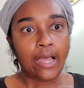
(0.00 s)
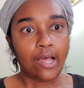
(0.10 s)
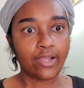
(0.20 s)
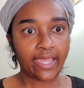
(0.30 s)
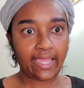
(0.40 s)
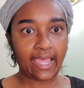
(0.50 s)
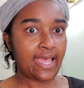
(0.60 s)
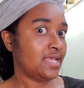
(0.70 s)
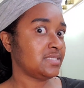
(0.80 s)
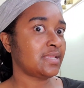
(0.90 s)
Okay,
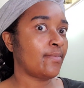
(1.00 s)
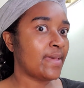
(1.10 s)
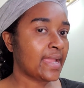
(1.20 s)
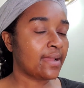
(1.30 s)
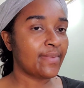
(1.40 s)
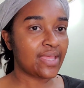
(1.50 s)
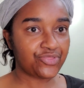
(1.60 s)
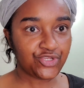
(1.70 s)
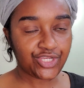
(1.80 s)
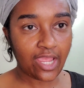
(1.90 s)
guys, I'm back. I'm at
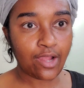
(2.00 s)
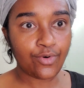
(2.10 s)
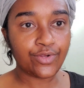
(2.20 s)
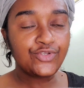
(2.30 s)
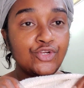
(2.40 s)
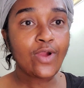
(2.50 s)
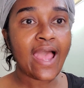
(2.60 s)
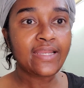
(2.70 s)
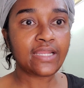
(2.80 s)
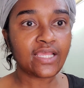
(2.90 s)
the shower.
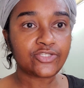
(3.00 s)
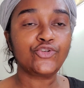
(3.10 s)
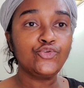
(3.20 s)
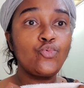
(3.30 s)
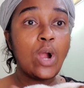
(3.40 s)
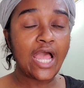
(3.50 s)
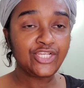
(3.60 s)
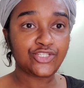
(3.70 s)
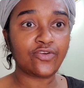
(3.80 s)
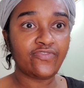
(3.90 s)
Try not to
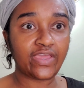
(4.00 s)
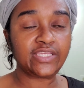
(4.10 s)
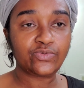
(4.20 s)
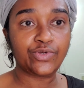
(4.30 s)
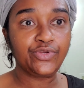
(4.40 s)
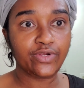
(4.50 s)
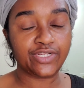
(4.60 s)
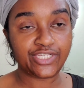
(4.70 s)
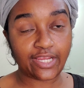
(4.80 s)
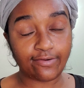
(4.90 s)
wash your face when you're in
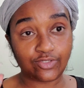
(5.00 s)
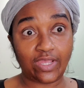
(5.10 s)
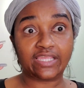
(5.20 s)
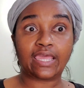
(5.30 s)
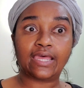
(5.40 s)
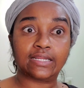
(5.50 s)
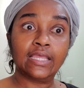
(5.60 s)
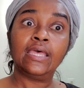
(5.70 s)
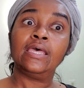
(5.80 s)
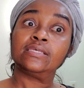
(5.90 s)
the shower. So I kind of
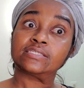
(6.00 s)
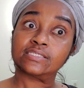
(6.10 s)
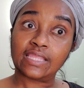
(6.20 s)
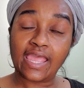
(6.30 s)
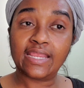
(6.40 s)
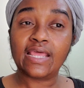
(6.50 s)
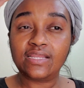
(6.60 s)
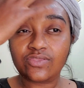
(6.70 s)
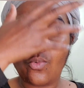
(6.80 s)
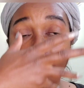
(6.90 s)
stayed. I
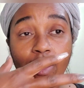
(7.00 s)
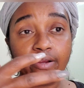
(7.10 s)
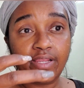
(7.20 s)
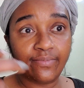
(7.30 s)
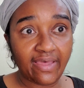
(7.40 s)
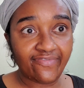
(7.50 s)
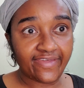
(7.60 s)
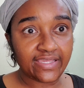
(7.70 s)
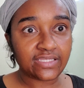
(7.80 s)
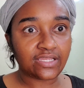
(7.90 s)
let the water hit my
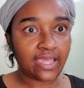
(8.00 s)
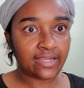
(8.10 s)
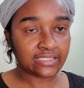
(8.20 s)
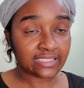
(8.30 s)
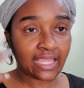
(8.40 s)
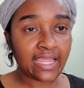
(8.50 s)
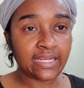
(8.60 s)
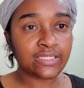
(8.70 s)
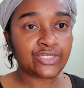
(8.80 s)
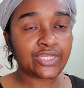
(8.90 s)
face. I kind of stayed
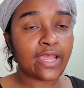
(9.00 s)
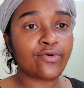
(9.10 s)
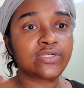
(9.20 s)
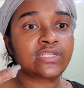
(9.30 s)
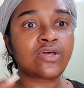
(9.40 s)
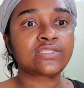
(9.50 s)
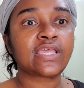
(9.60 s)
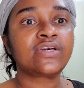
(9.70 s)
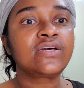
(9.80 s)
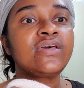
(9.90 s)
in the shower as long as I
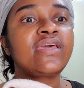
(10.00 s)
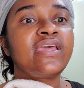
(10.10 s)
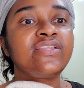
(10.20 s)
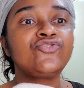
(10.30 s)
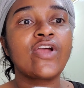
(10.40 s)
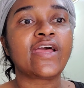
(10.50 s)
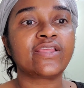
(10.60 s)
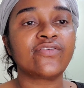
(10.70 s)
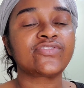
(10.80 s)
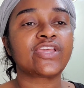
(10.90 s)
could and dried
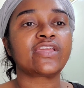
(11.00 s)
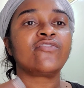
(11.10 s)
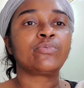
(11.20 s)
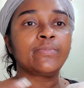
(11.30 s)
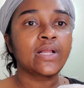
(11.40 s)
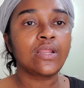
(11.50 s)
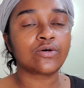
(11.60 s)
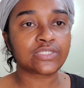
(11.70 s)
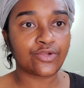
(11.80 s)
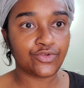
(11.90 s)
everything else, put my
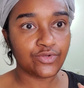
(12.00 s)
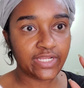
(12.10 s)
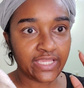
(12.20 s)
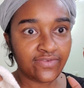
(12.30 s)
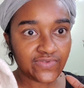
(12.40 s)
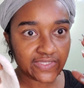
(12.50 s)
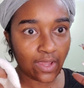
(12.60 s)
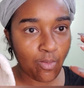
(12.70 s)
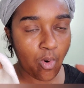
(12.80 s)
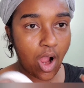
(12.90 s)
clothes on. You leave
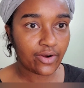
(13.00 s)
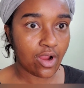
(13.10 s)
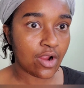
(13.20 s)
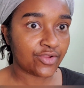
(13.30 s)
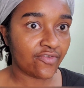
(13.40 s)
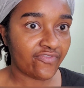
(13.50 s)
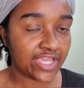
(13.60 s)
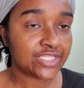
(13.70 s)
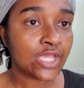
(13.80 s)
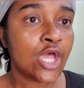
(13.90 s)
some water on your face.